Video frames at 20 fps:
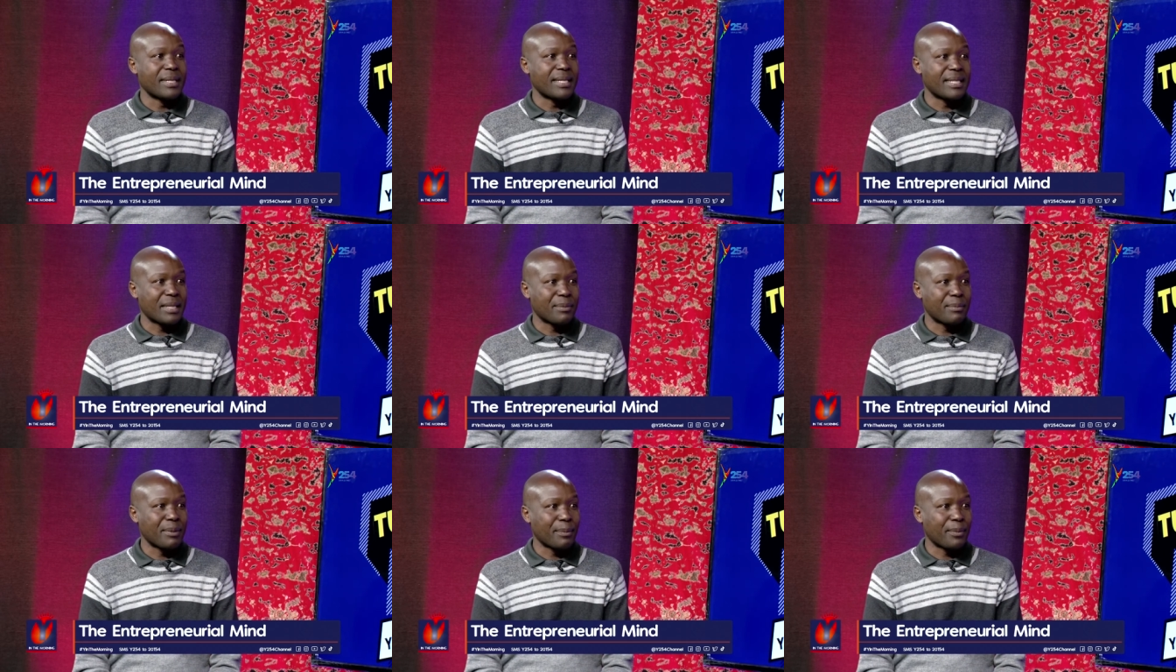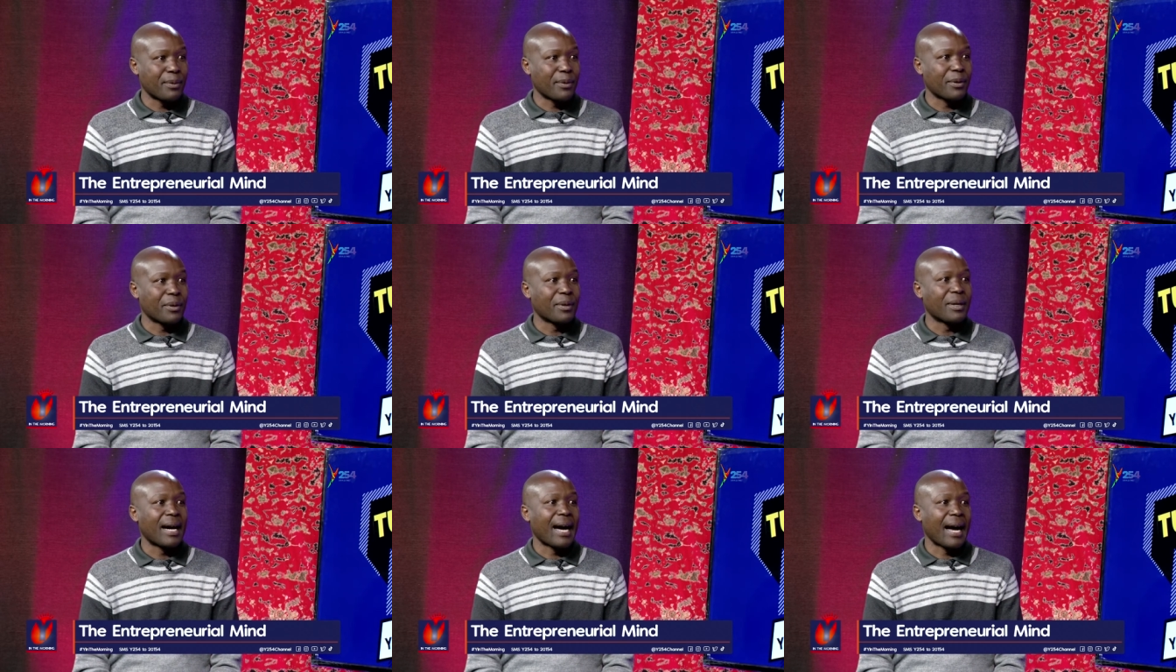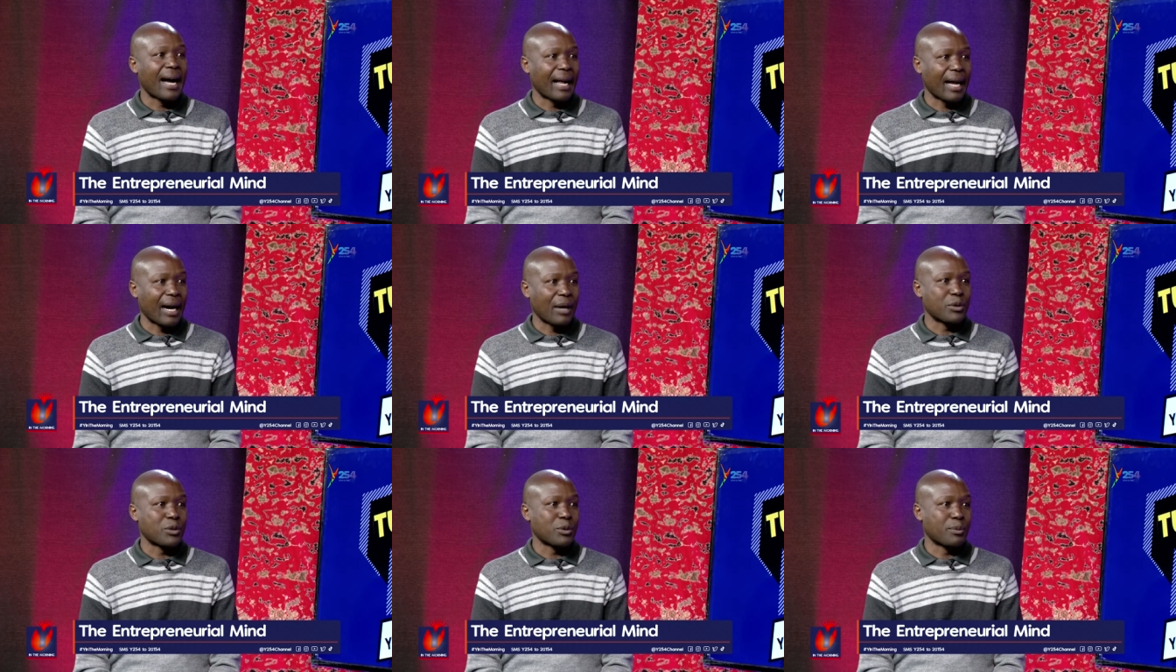Business people
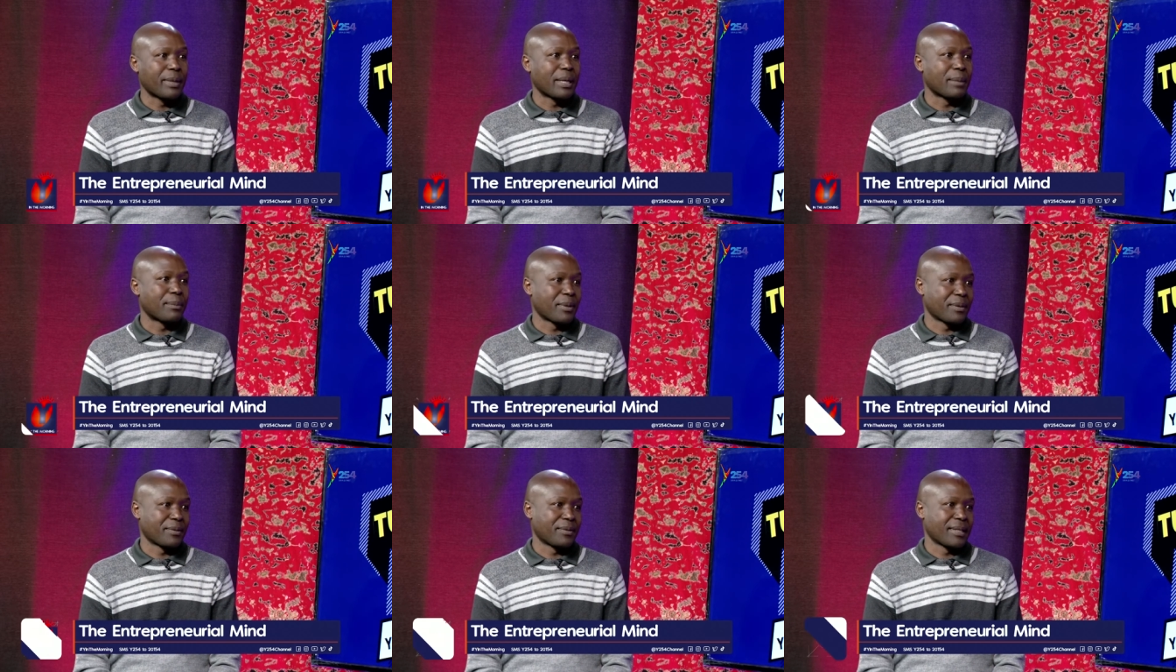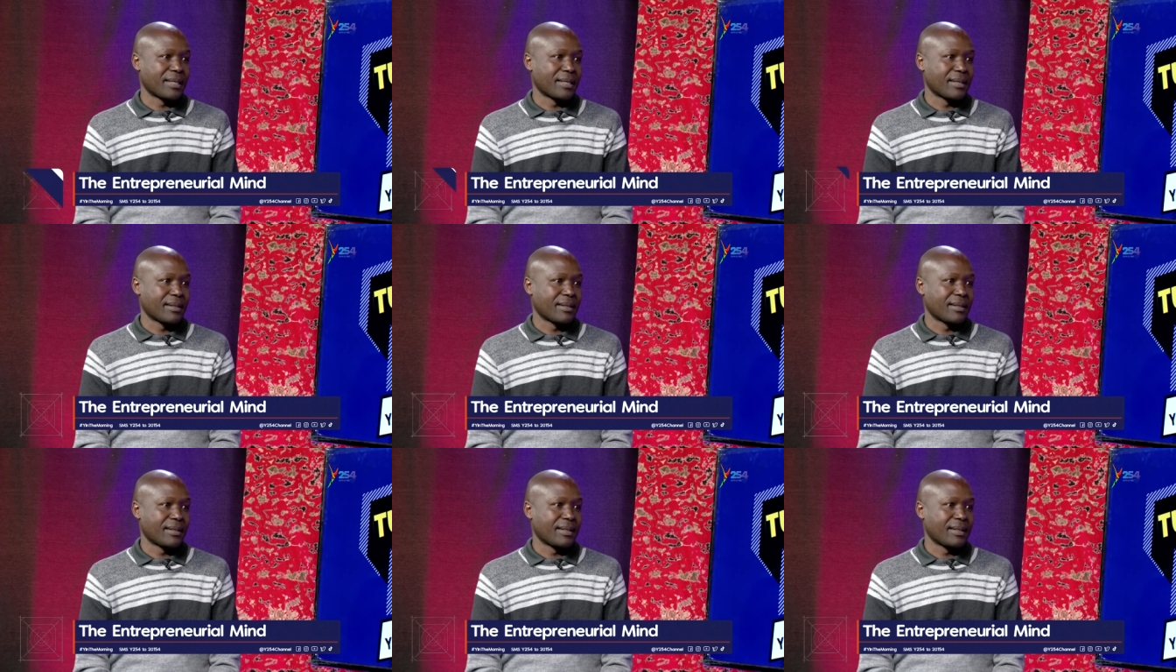are out to make profit.